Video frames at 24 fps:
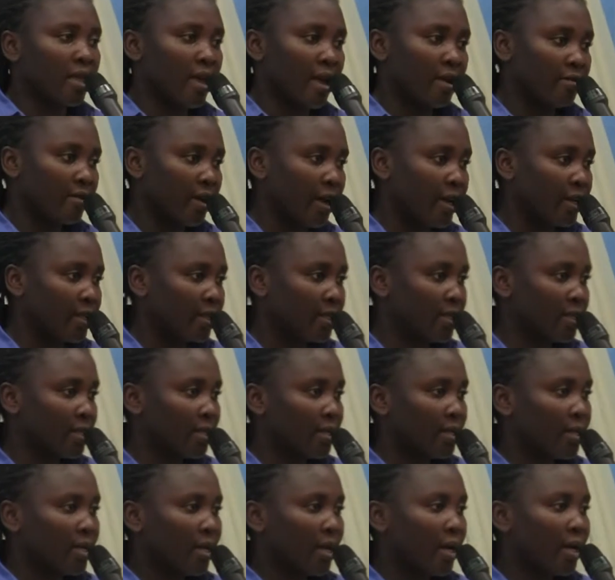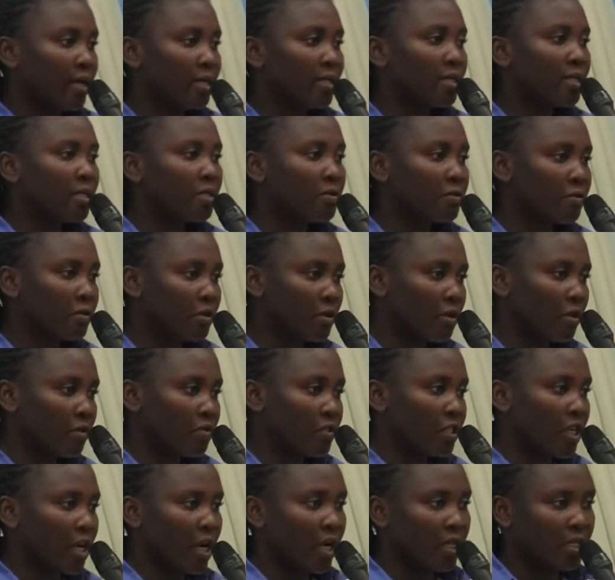their right and it is free
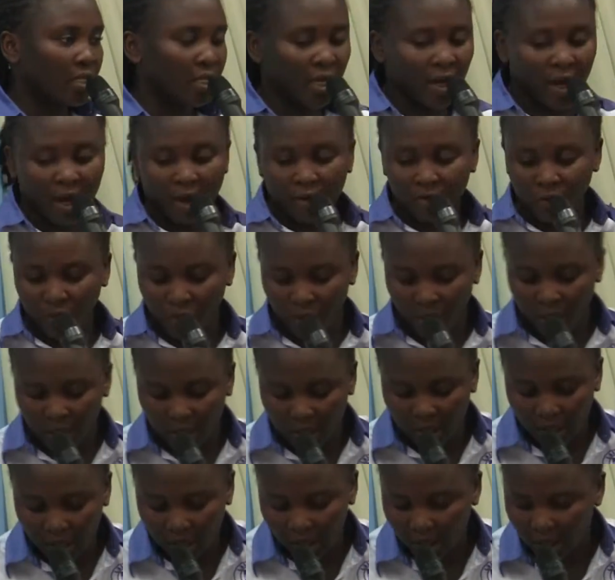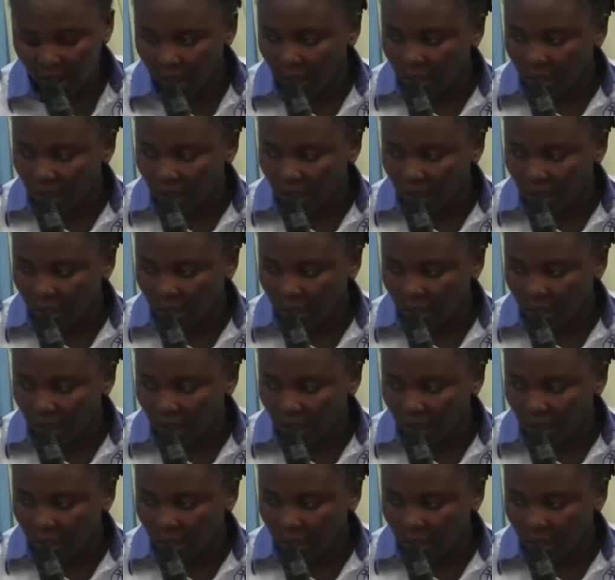of charge. They have to get it.